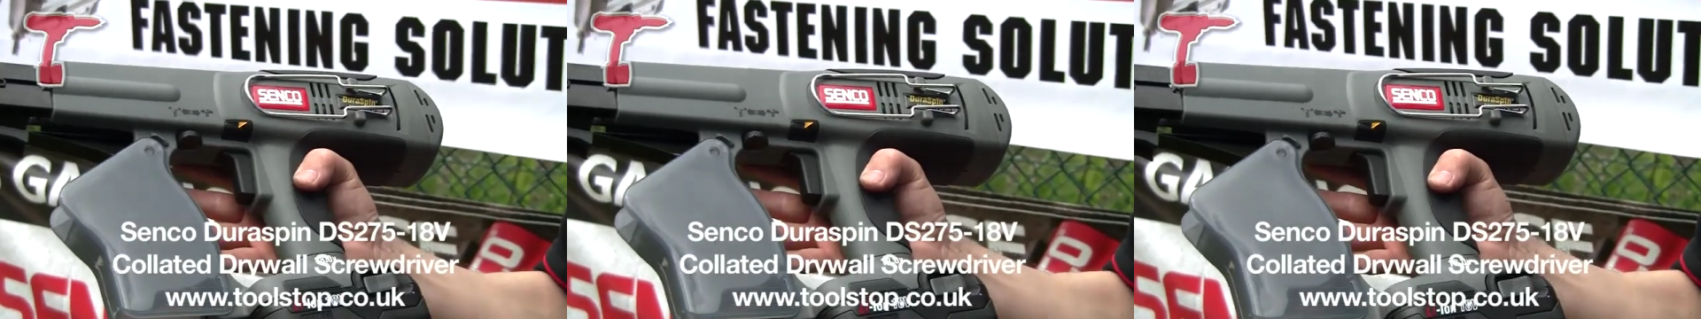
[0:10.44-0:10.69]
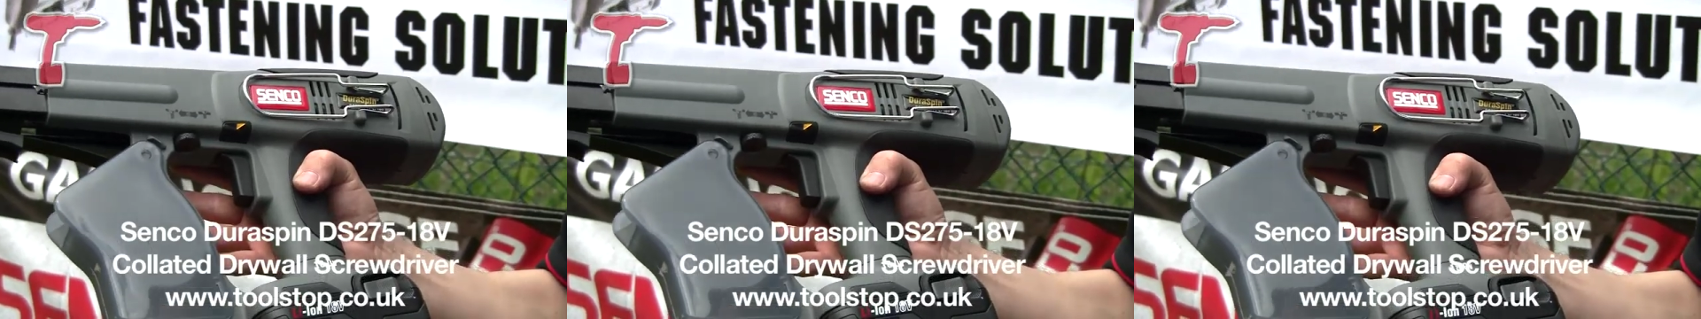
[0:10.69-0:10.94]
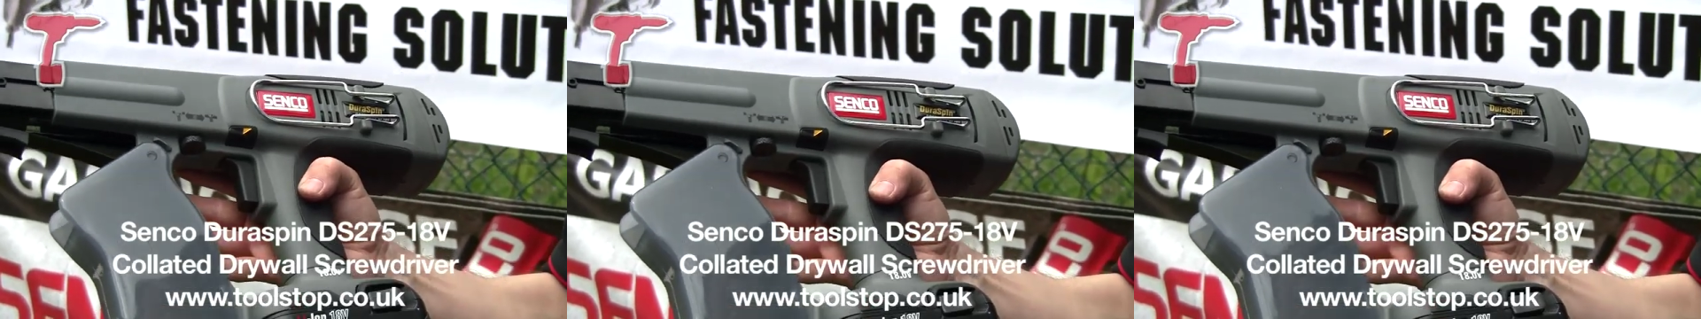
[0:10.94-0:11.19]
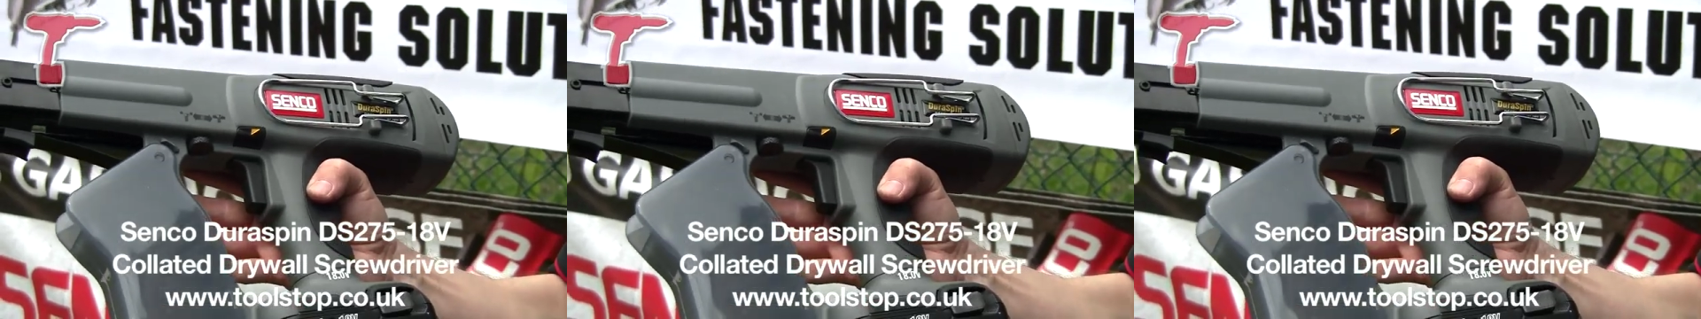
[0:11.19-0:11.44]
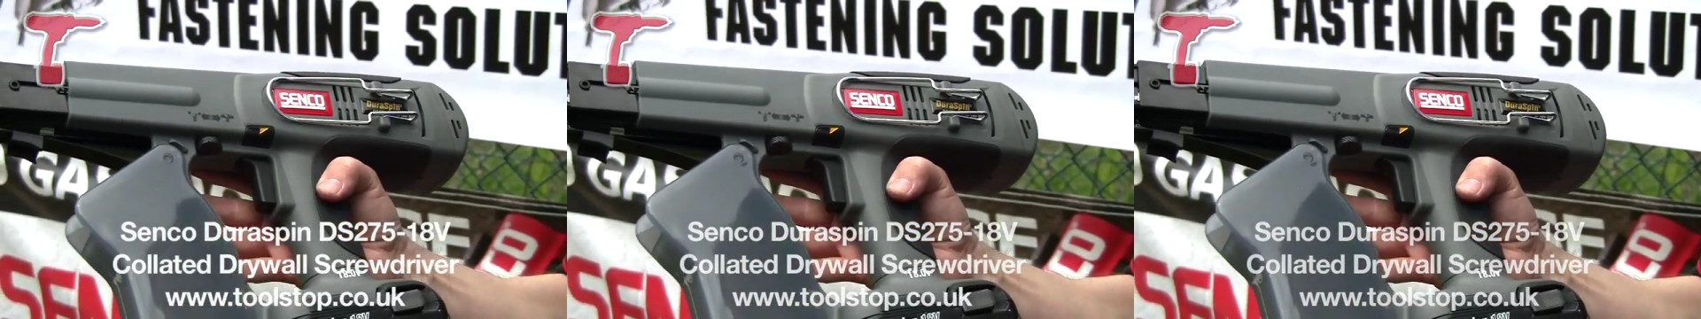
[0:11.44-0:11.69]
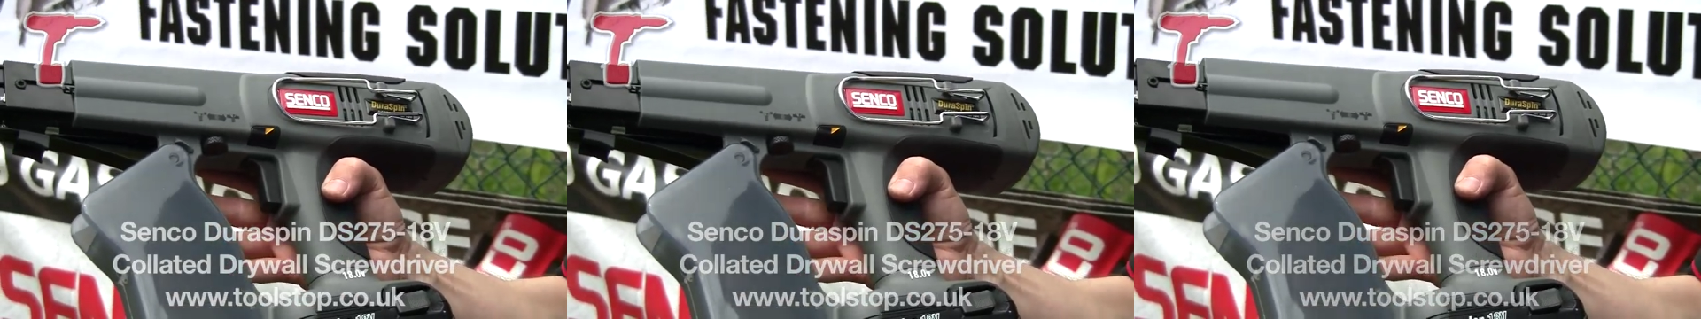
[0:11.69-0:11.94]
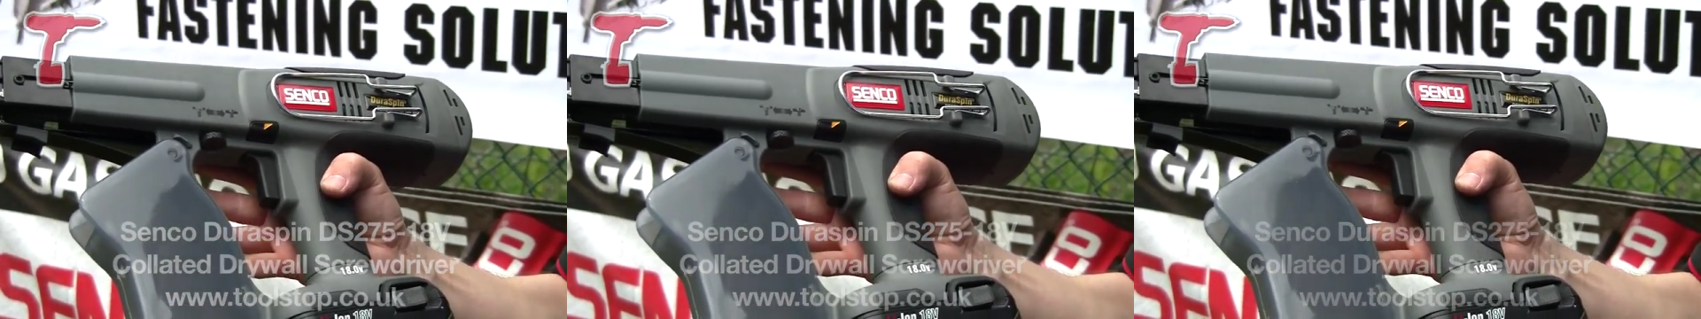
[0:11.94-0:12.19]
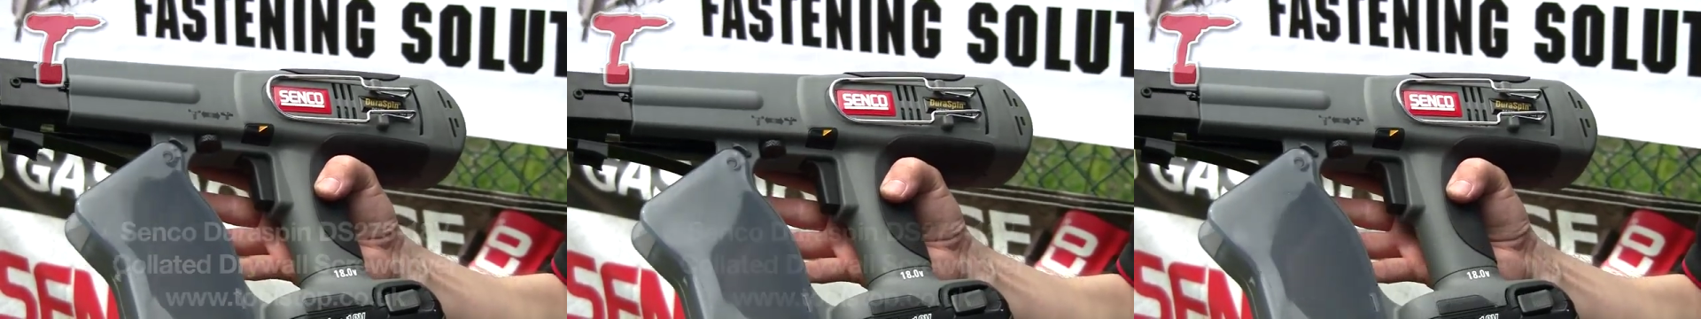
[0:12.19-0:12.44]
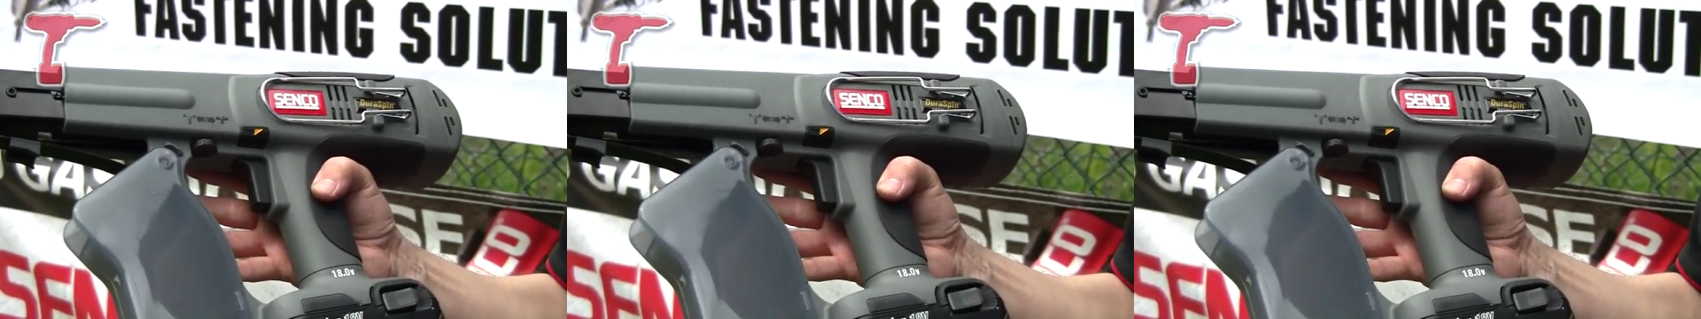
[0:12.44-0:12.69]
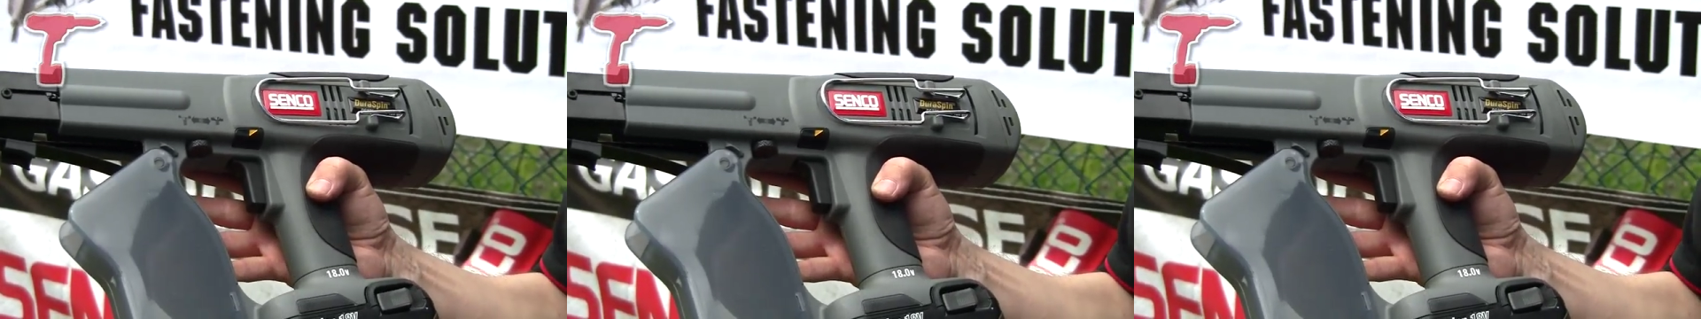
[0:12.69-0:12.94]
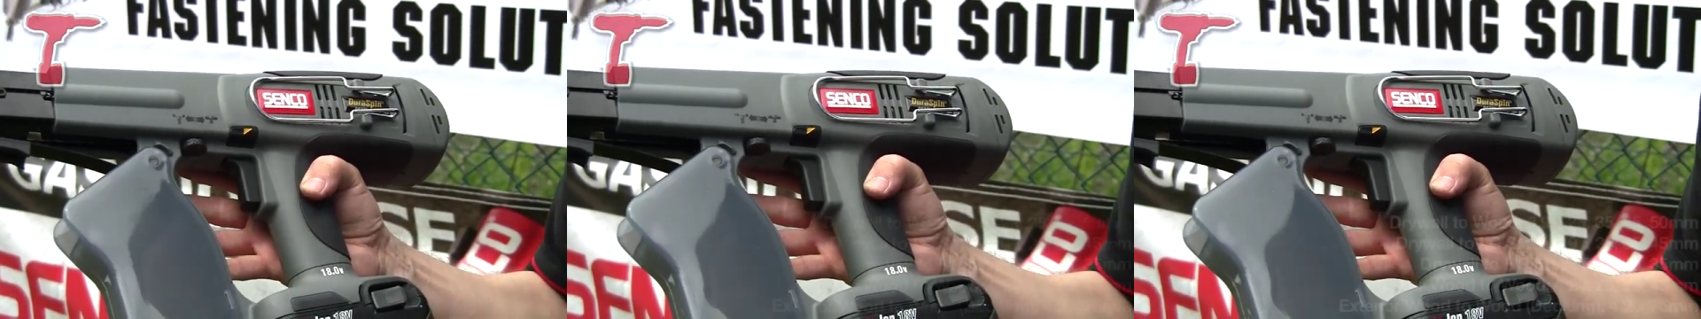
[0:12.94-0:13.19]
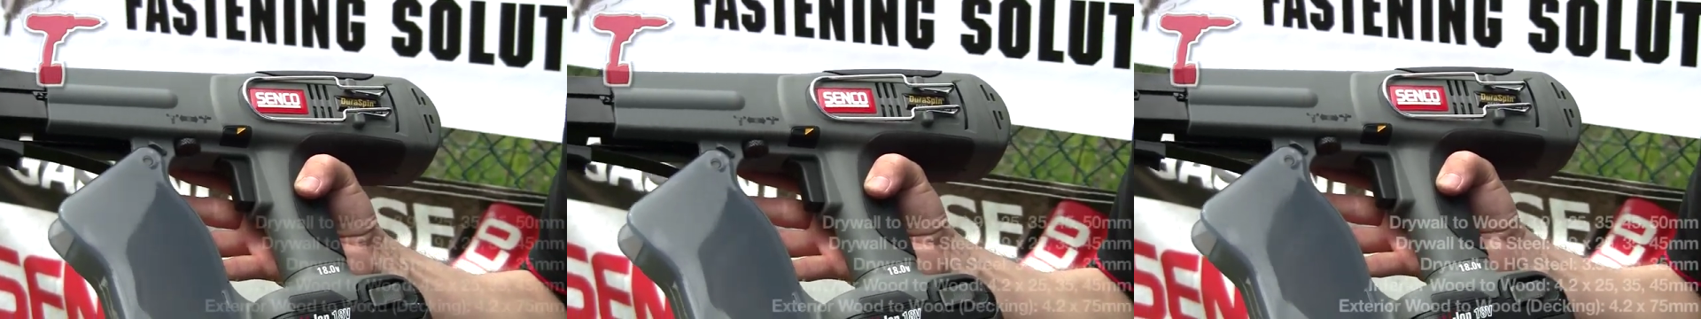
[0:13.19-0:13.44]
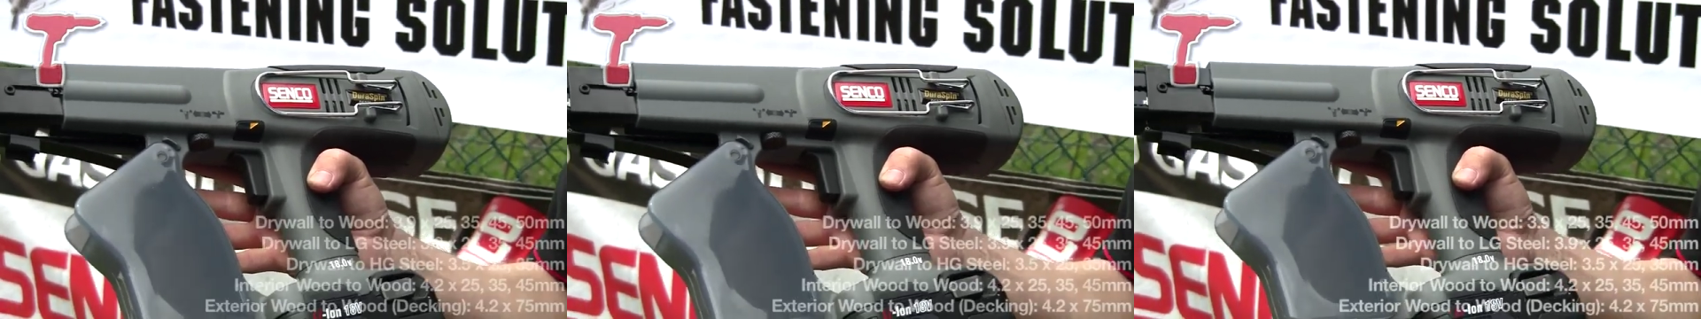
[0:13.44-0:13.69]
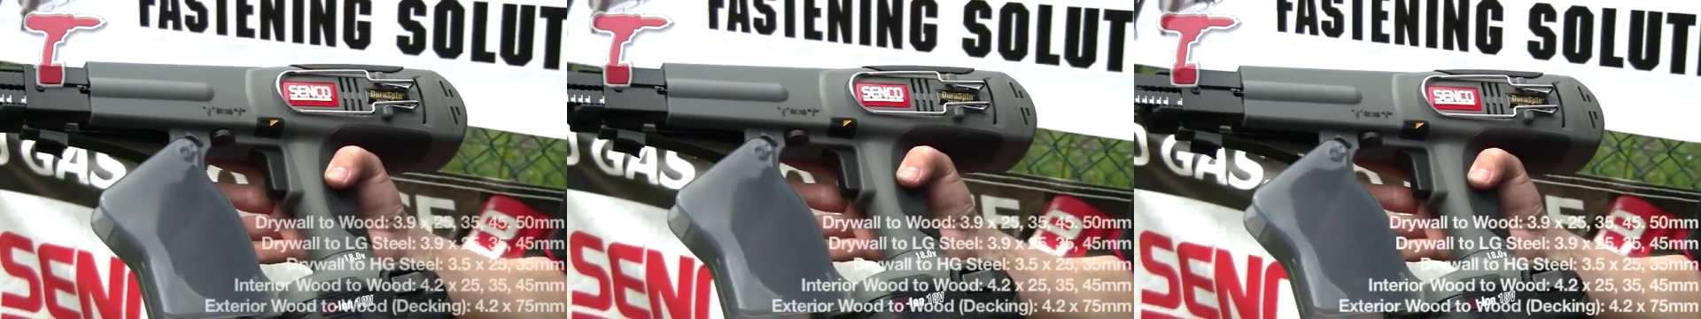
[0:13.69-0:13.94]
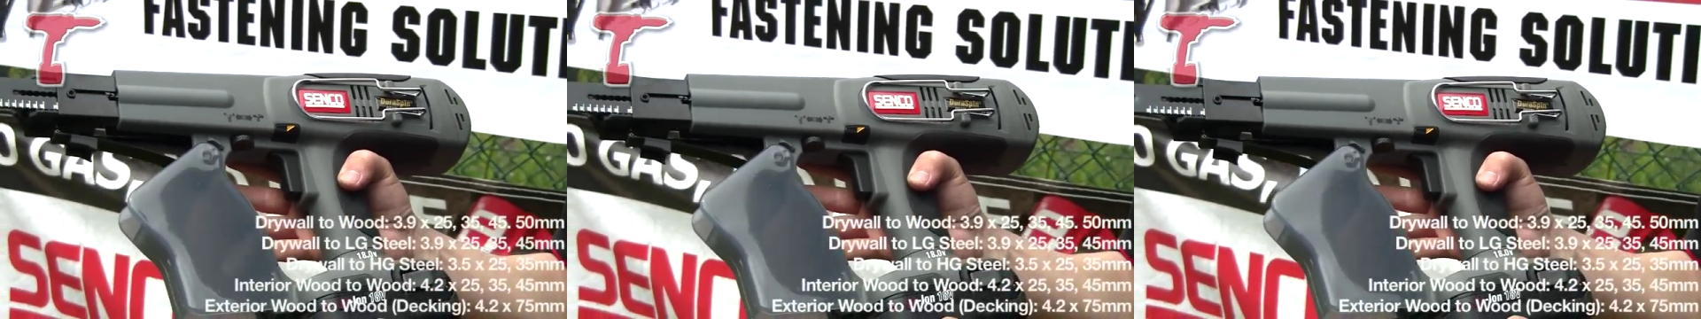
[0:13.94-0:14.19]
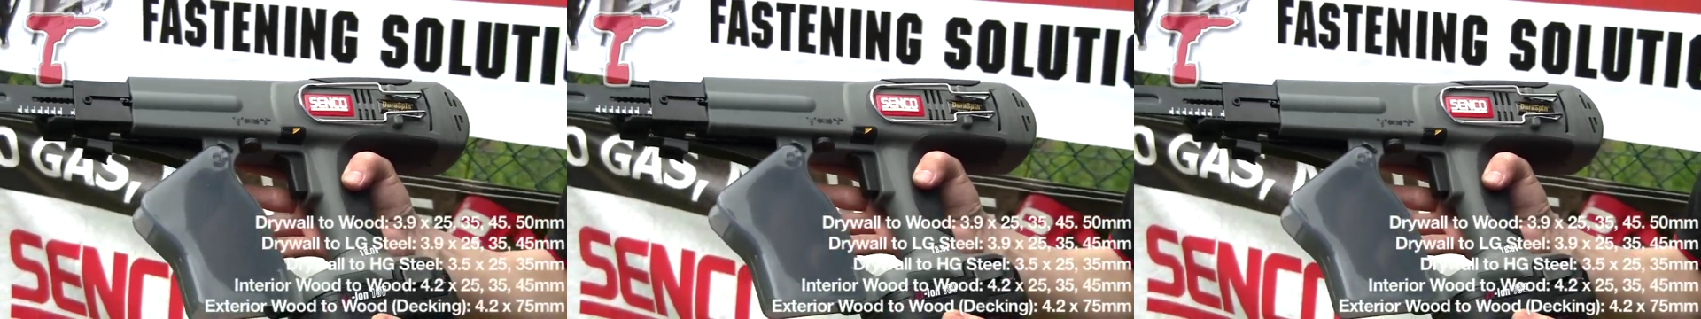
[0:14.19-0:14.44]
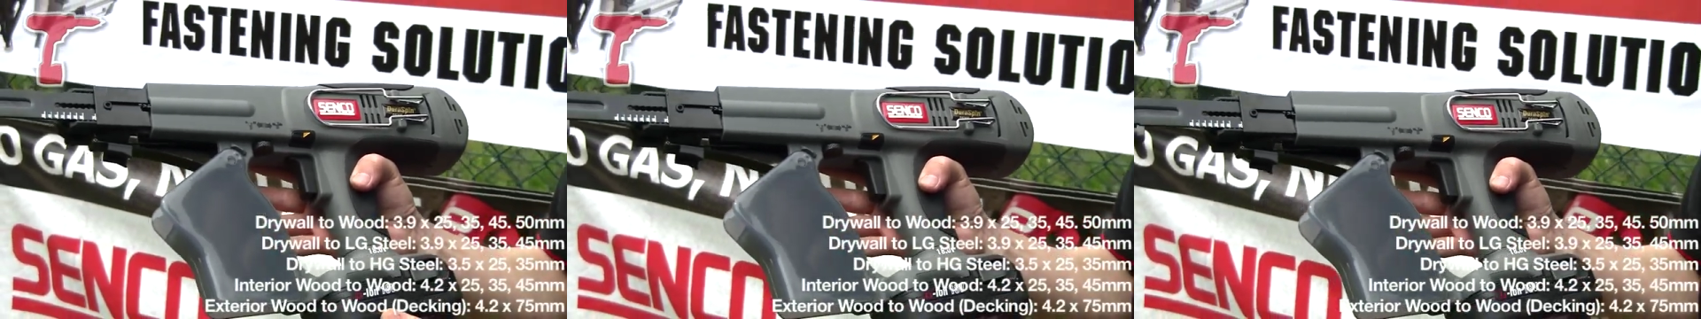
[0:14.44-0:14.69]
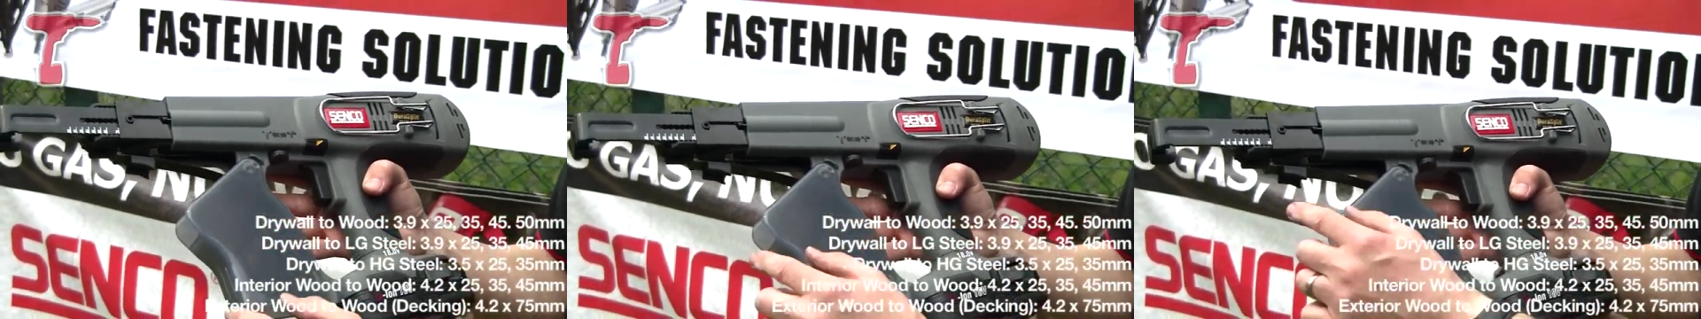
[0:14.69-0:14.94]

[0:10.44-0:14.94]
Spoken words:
(no speaker visible)